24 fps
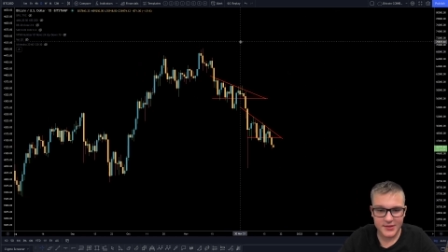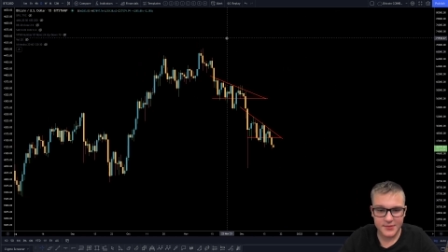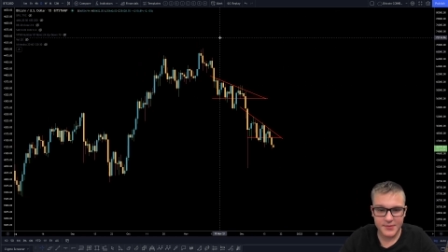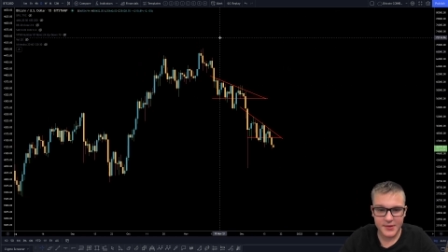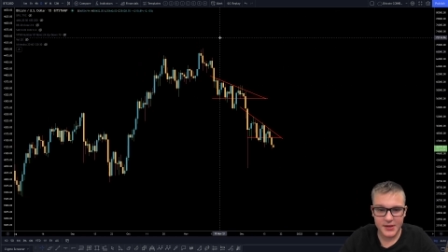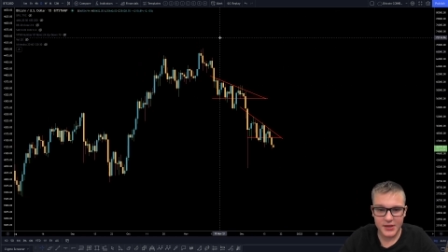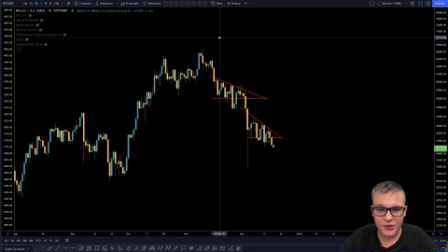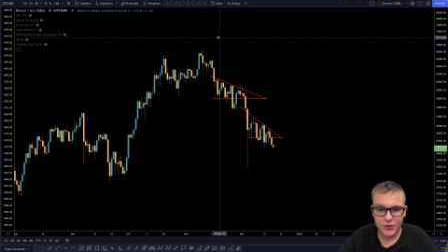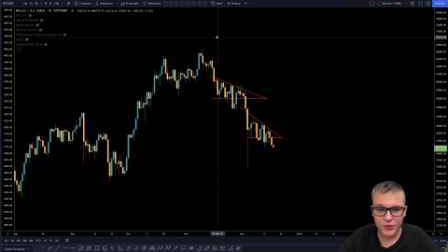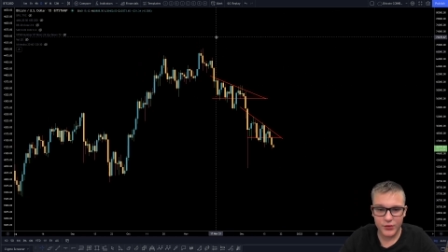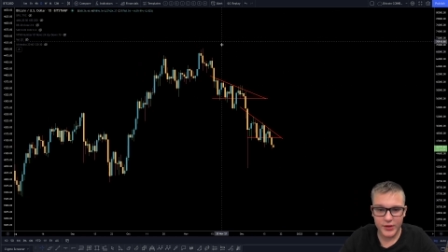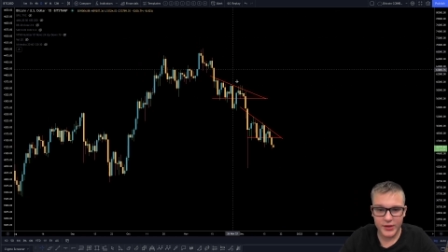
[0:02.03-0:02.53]

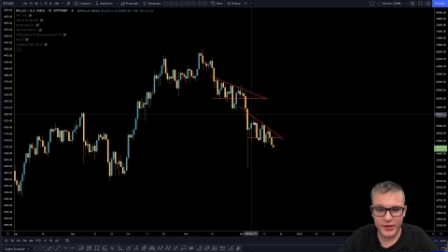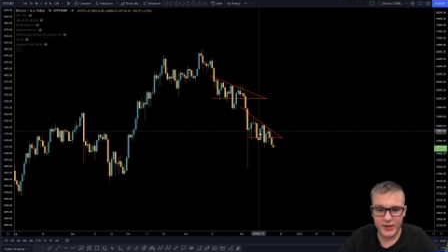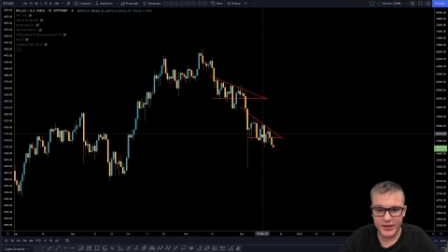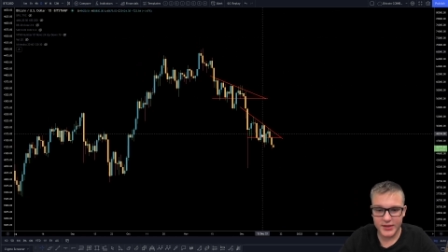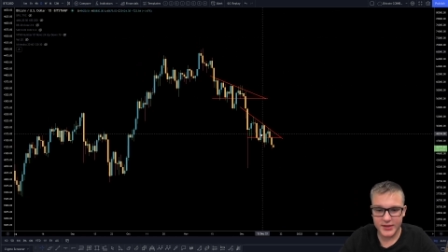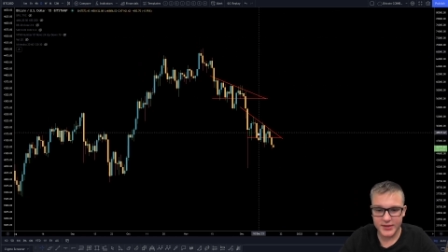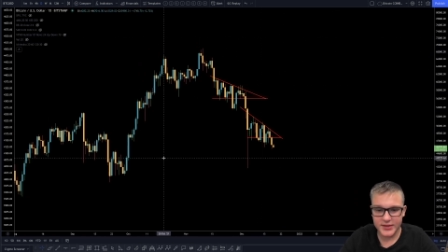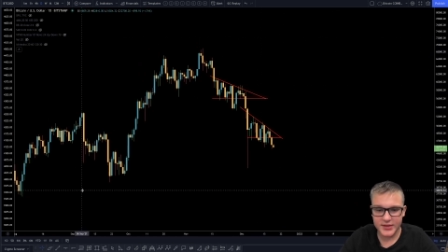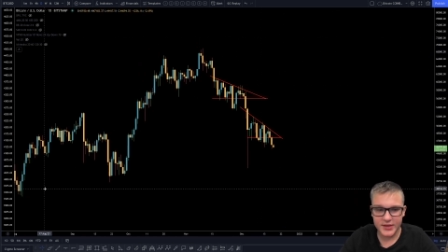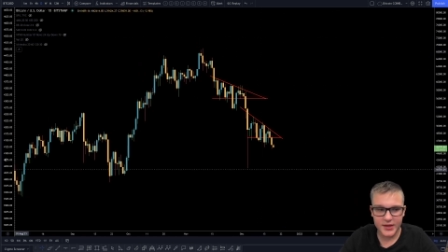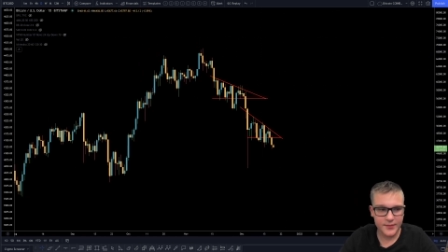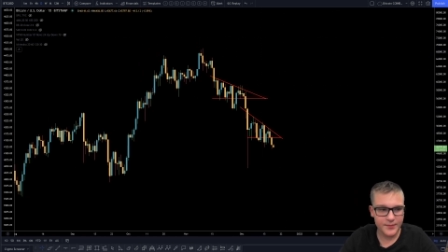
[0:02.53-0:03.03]
Bitcoin
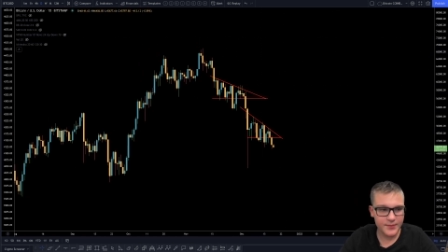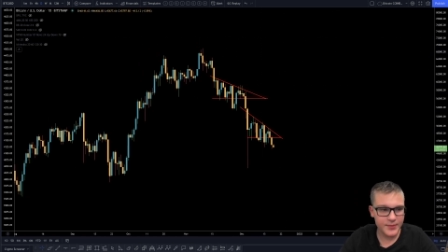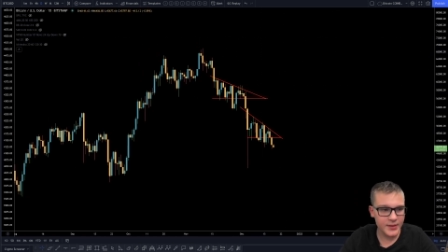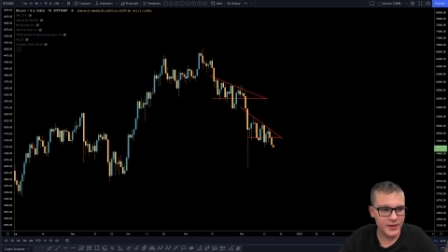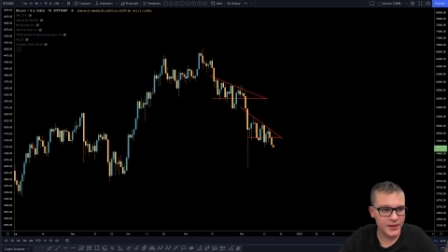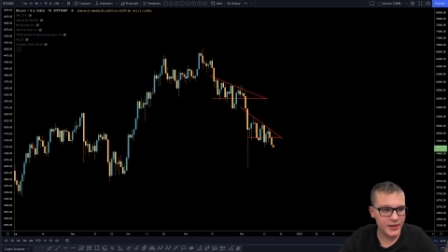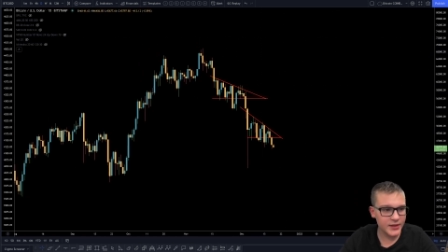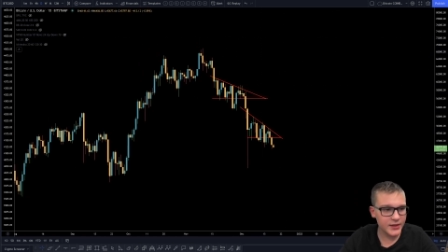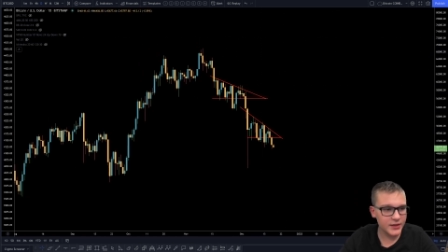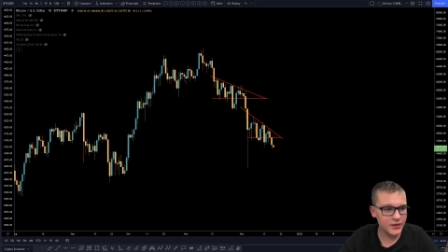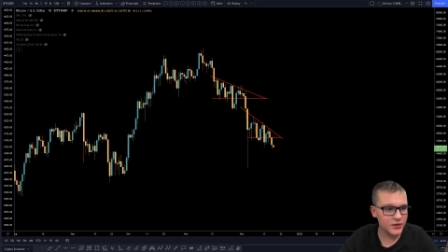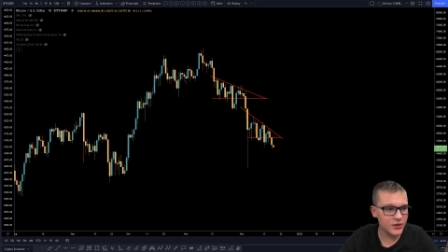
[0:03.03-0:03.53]
is
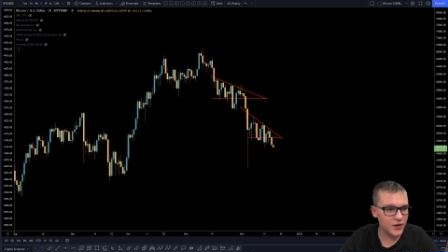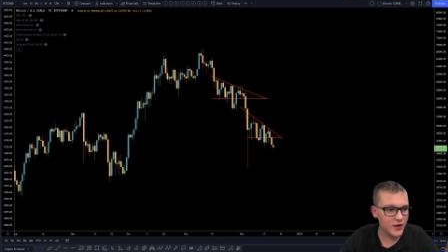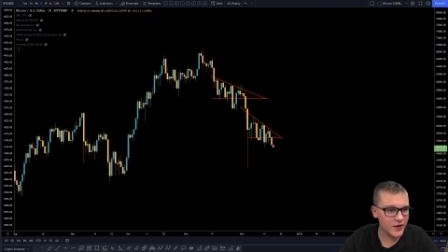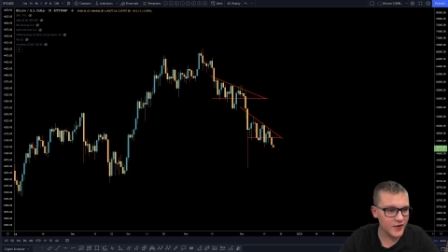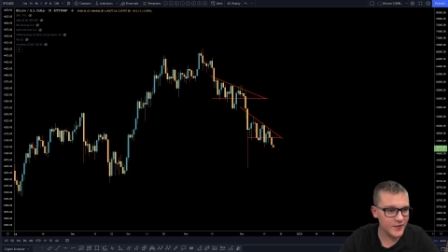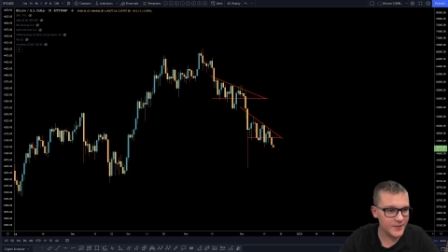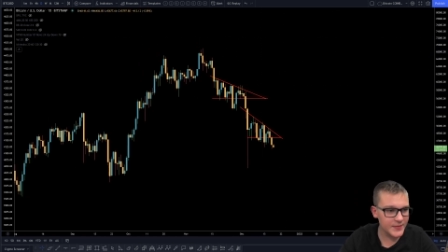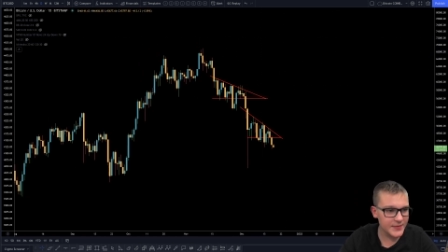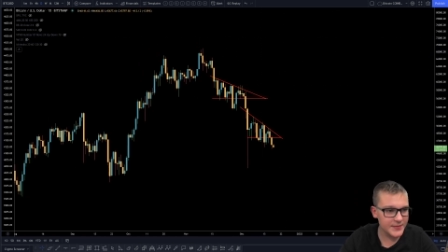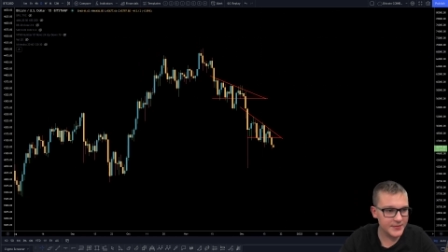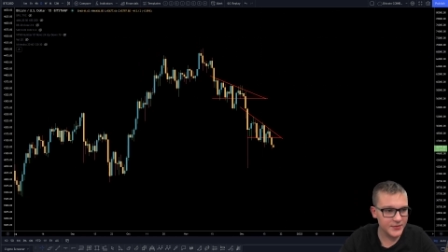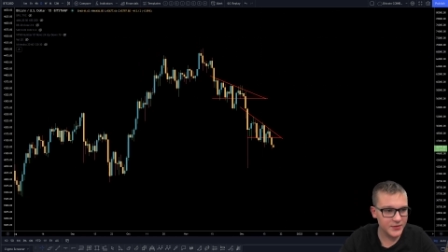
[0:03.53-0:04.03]
dumping and a lot
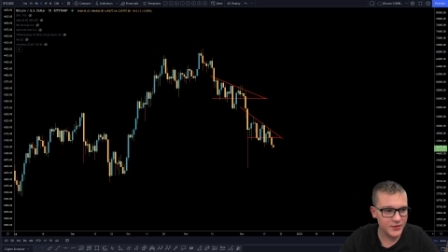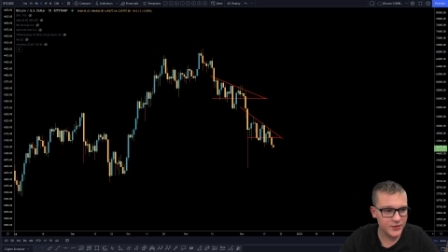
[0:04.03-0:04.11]
of people